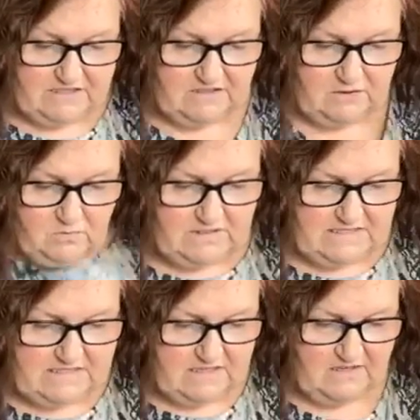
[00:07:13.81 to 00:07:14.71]
I don't know
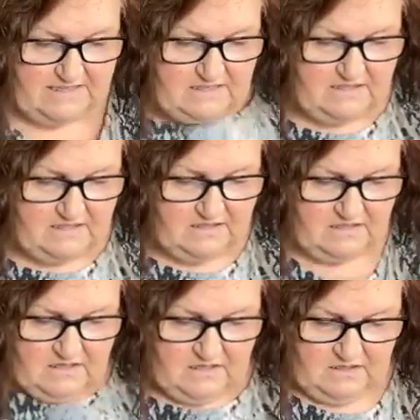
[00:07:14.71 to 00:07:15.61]
what it's like
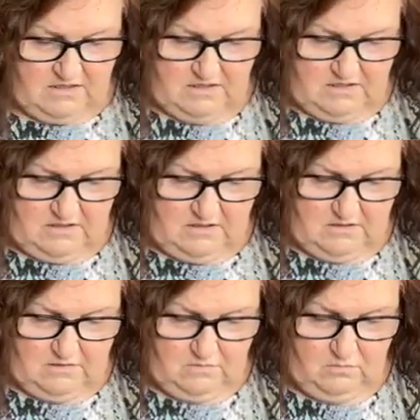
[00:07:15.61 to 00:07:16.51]

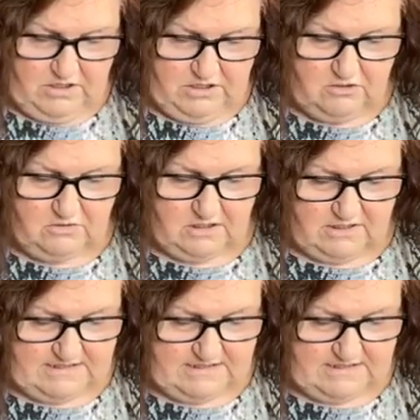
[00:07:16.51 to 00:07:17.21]
where you